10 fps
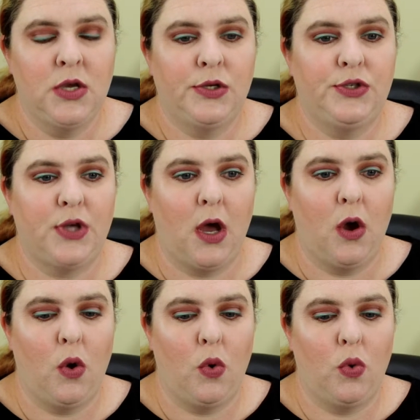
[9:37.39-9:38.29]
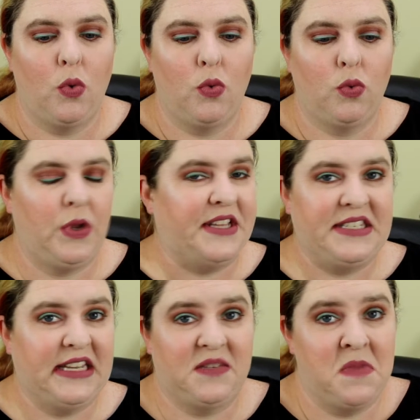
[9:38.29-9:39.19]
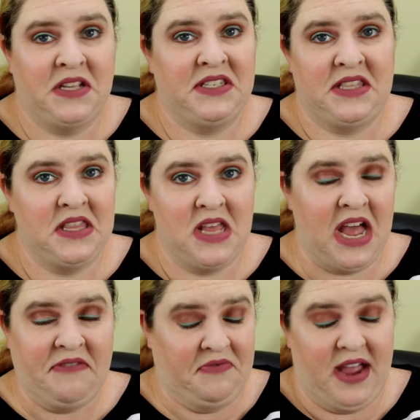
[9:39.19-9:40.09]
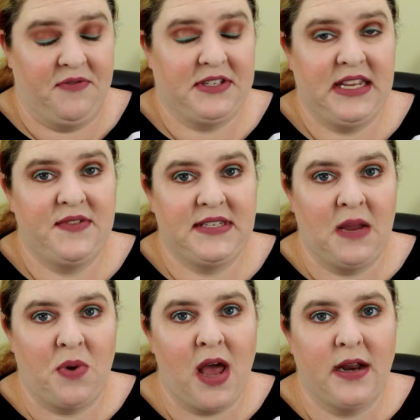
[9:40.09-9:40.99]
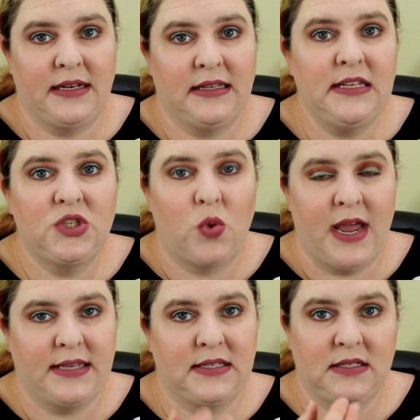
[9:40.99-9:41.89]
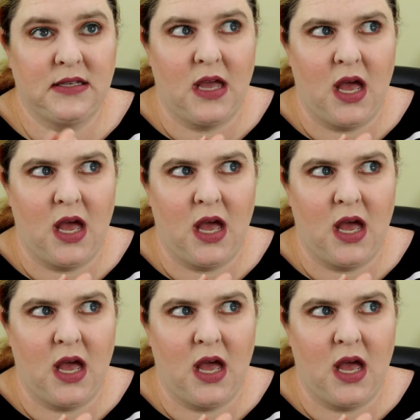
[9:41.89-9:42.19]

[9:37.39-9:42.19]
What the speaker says: So in 6 months, I've received the same product at least twice.